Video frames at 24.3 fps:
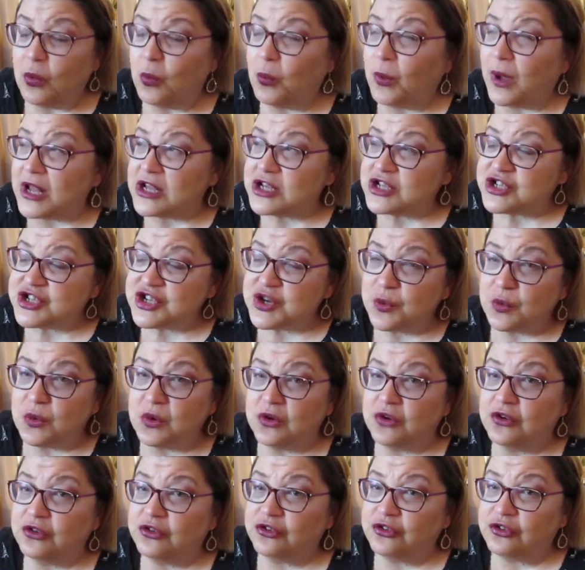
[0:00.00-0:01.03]
when she
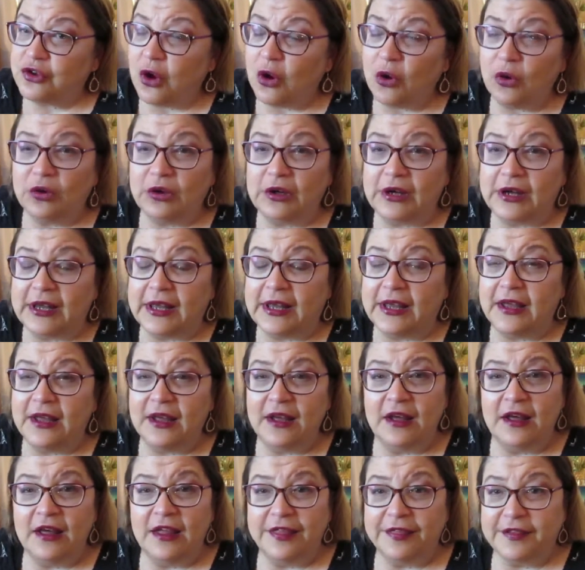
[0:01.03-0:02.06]
was
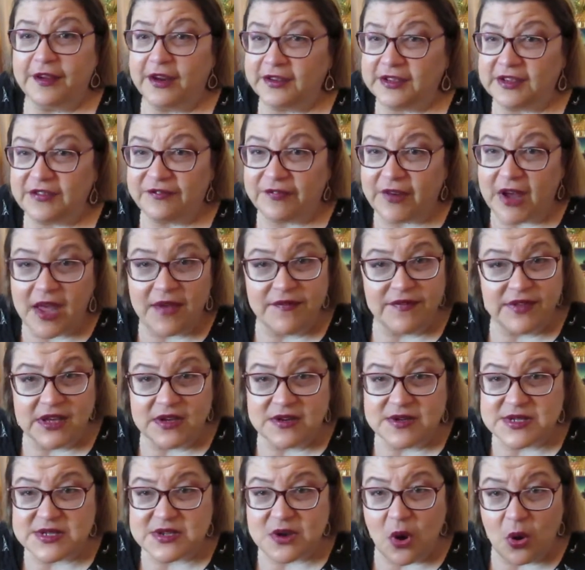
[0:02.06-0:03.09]
only 35
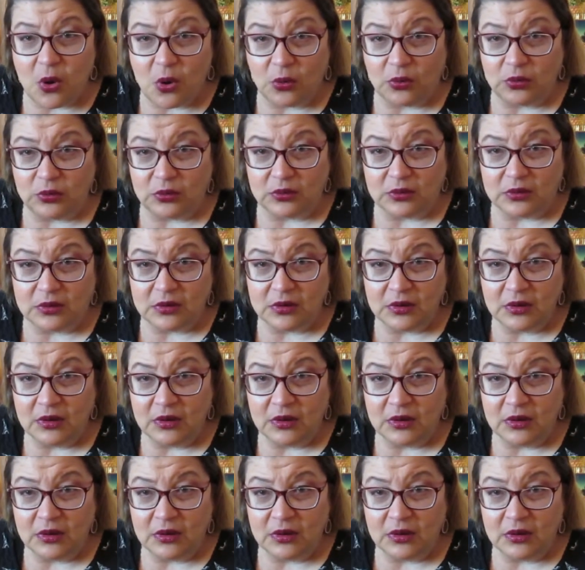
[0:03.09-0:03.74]
years old.